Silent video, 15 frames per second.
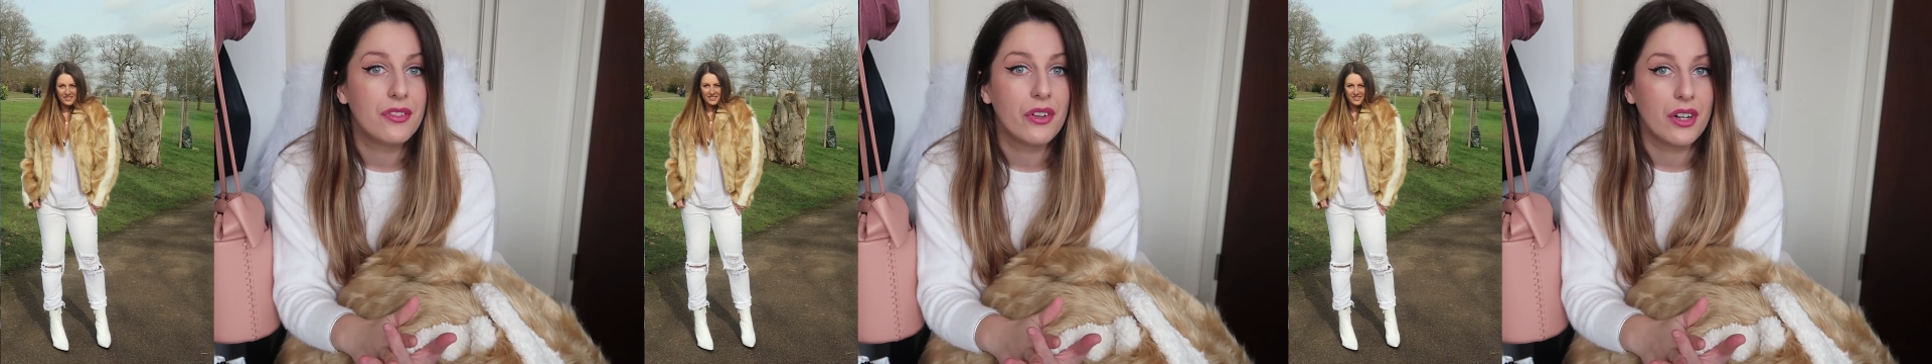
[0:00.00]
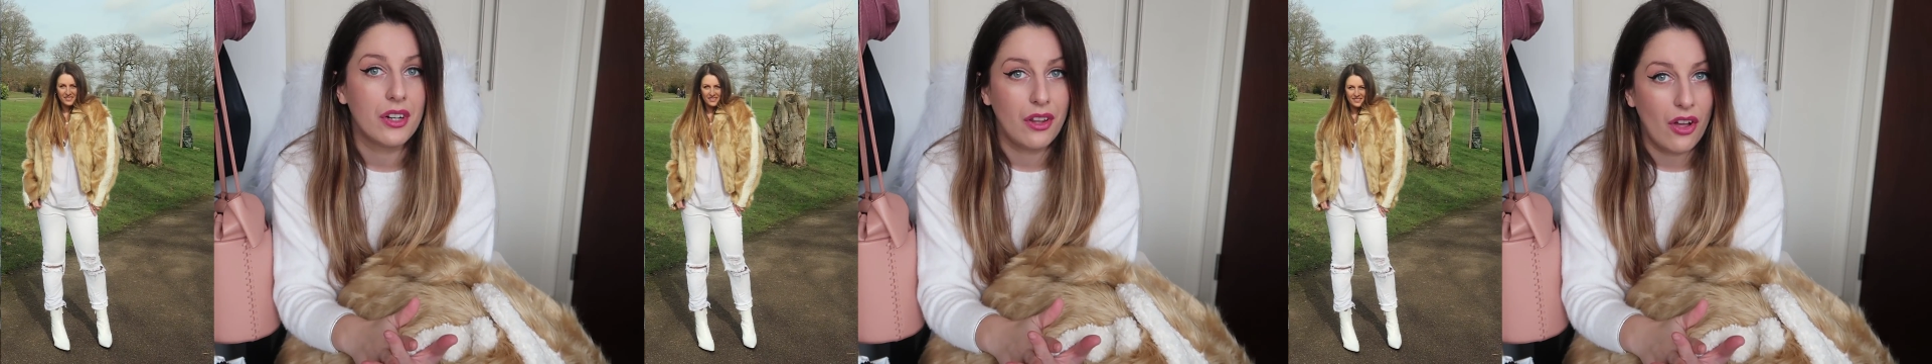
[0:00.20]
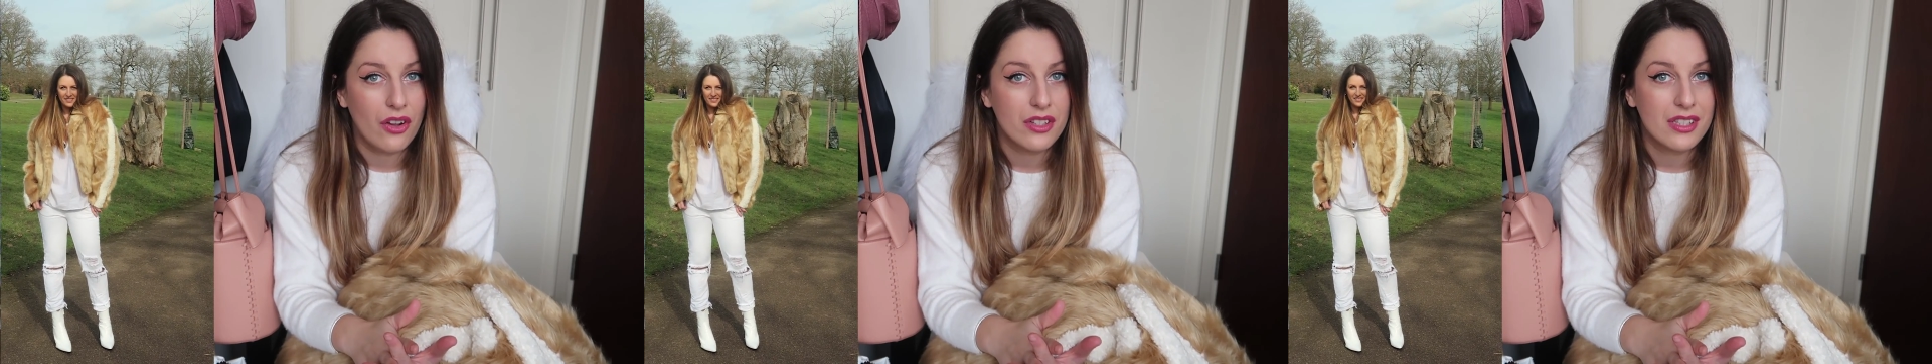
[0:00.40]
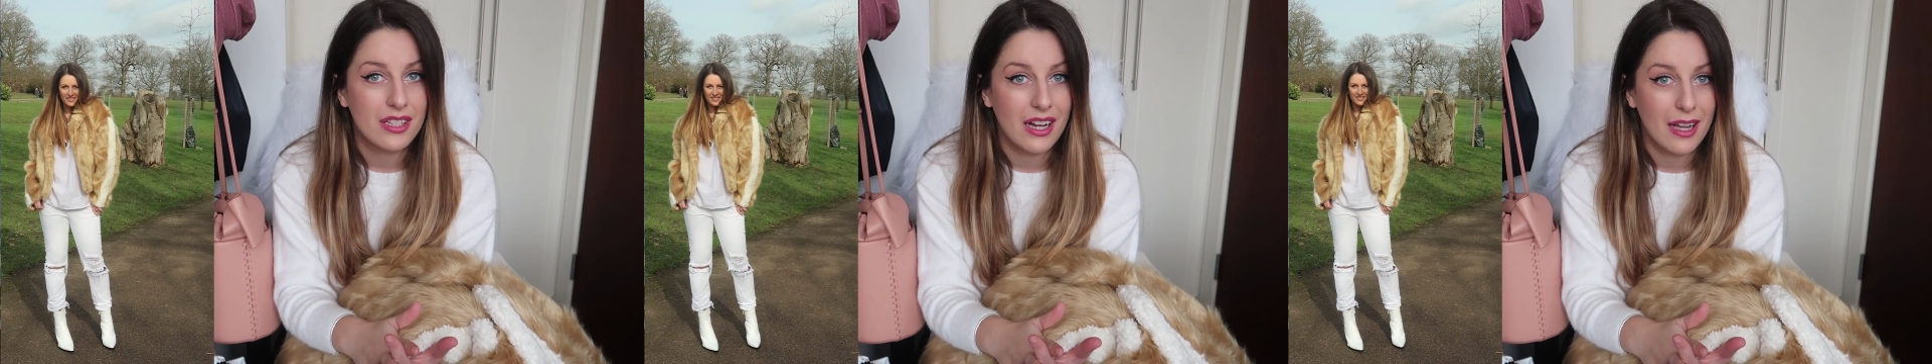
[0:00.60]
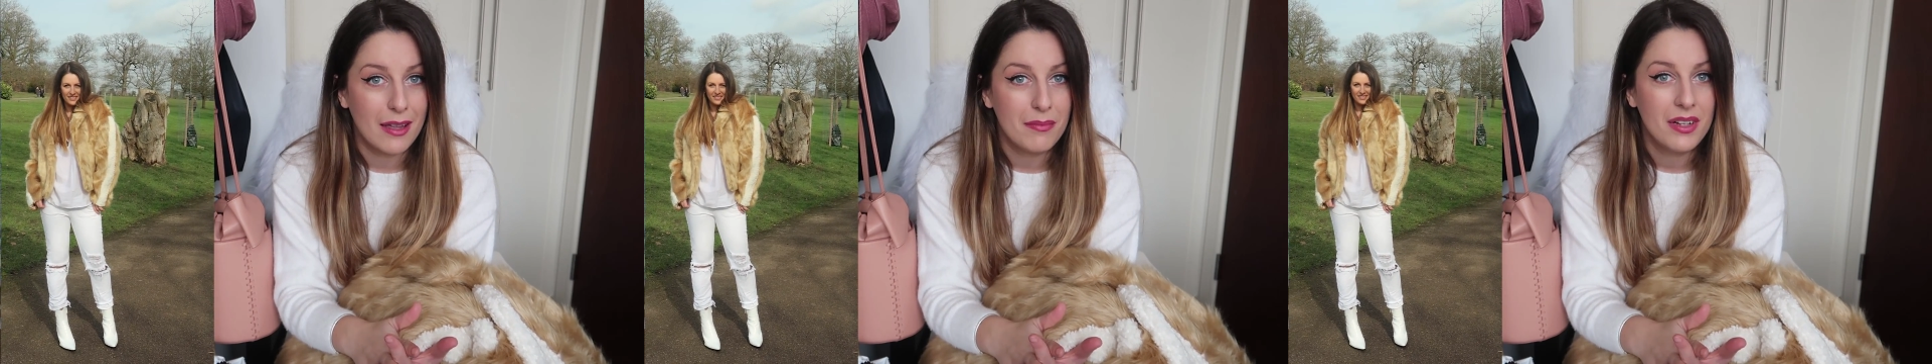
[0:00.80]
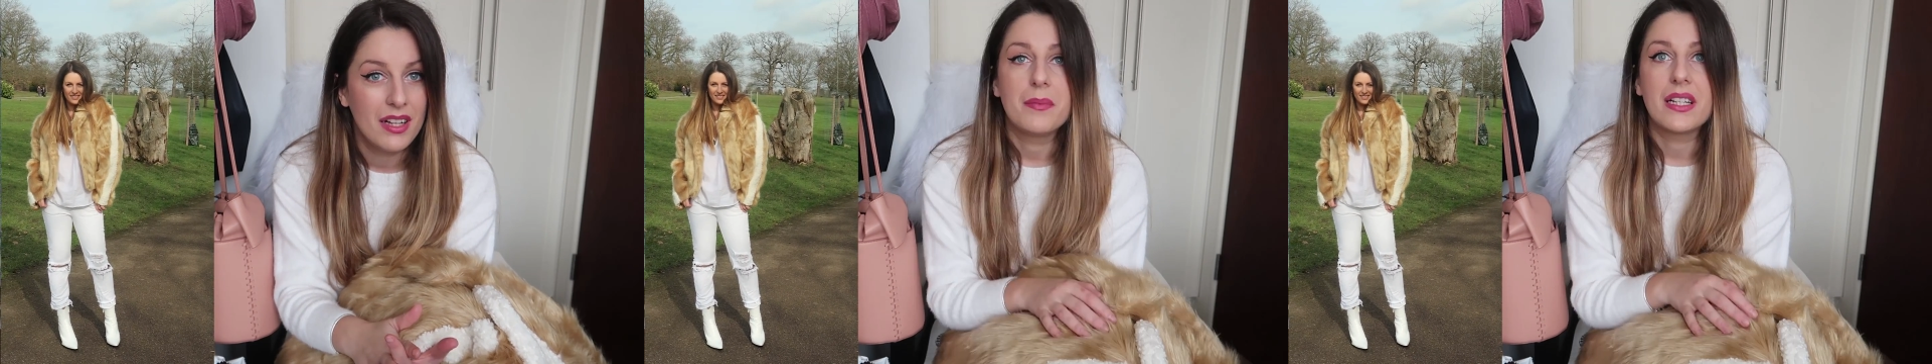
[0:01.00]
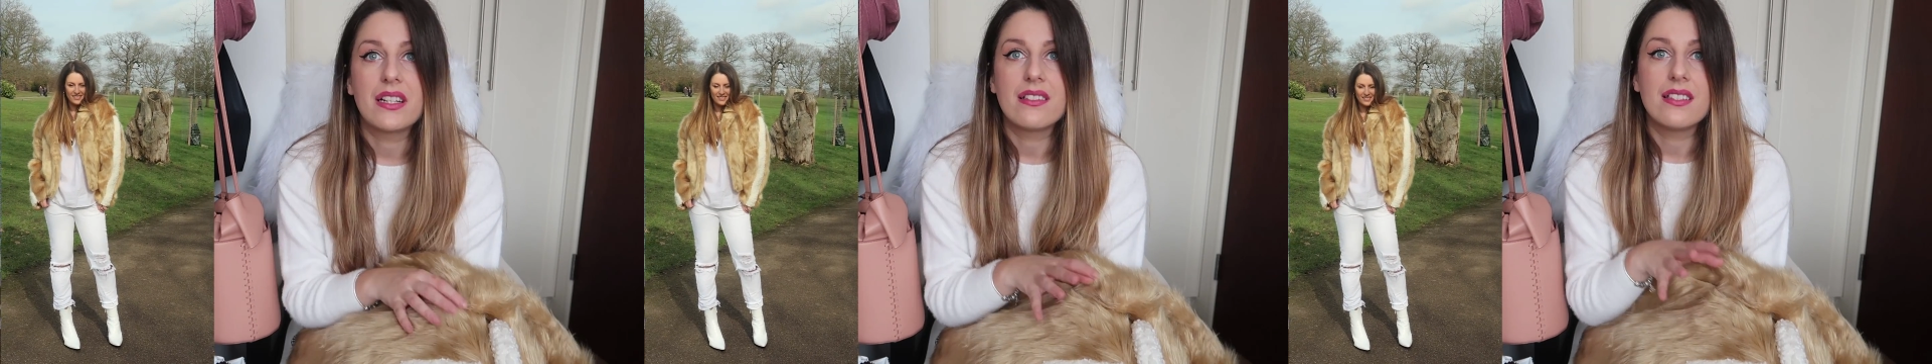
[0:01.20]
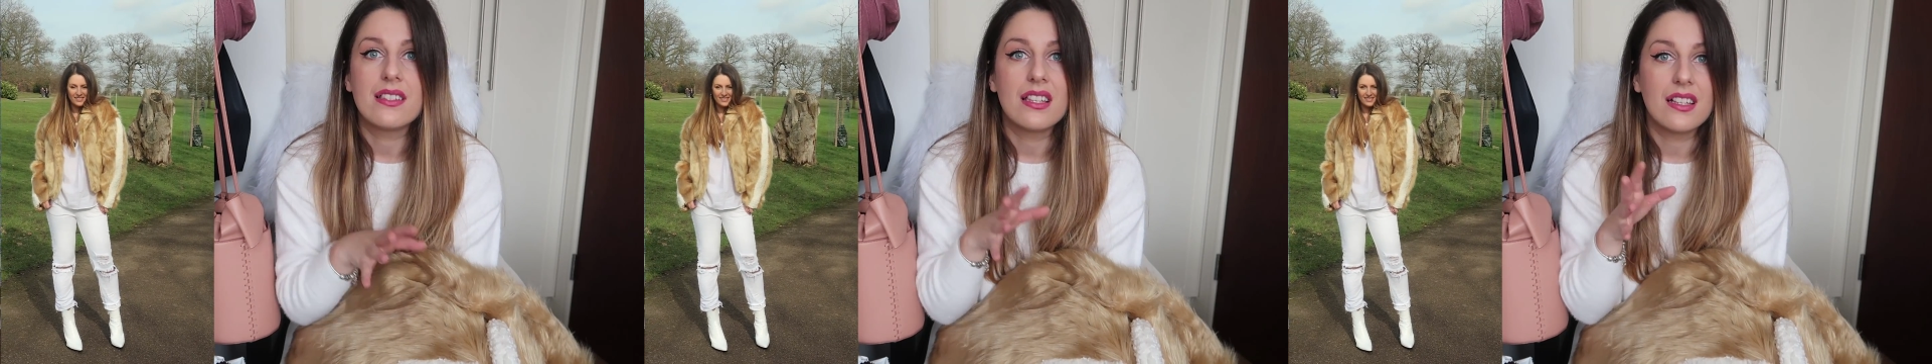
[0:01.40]
for a long time
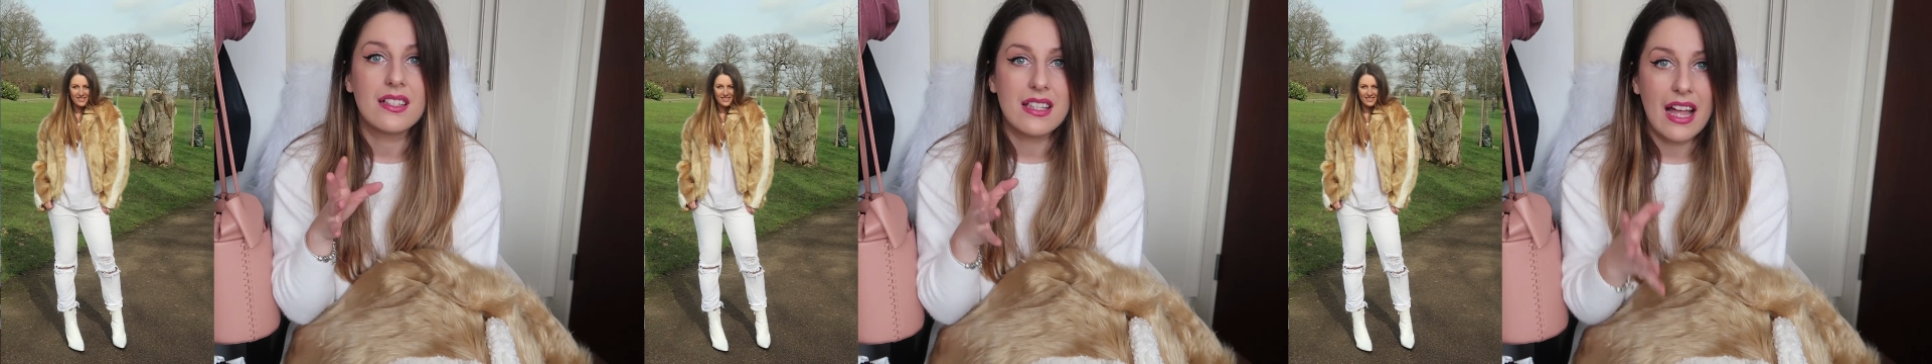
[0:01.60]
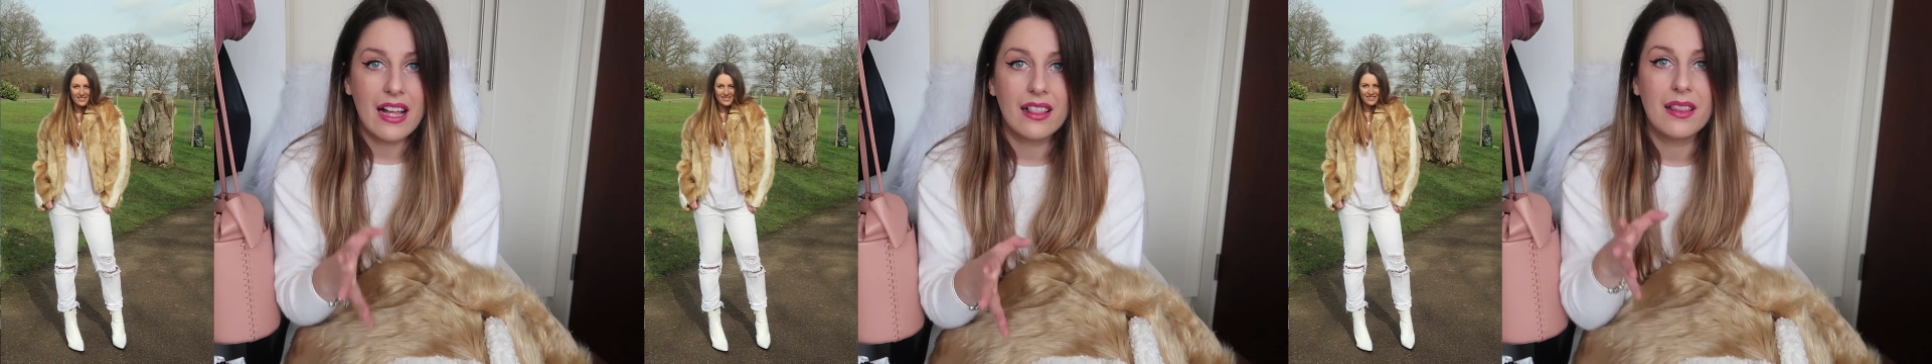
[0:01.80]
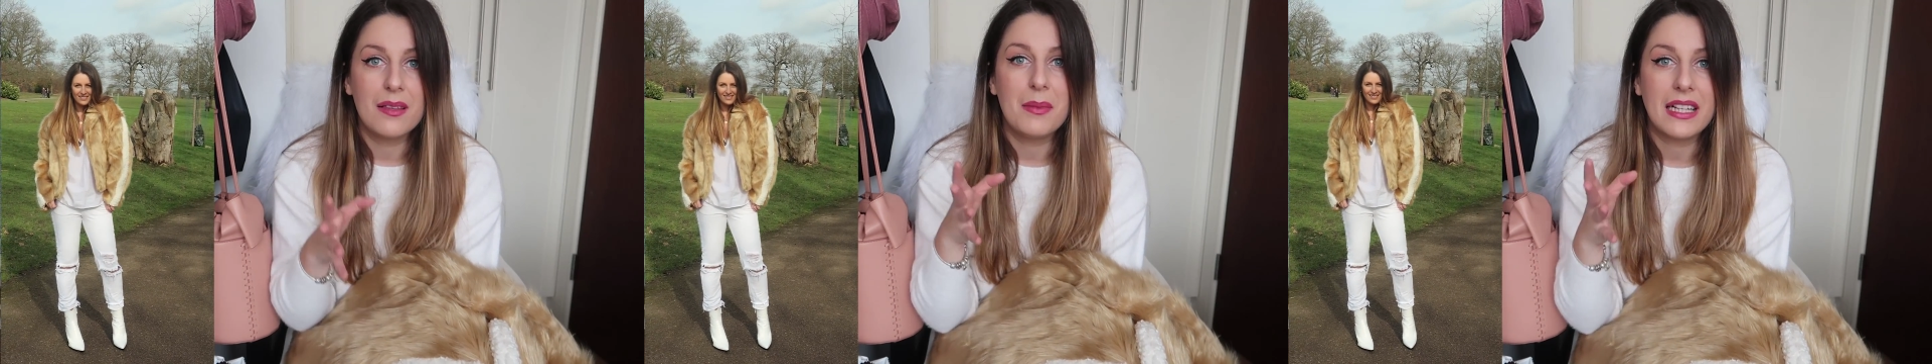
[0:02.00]
because it's exactly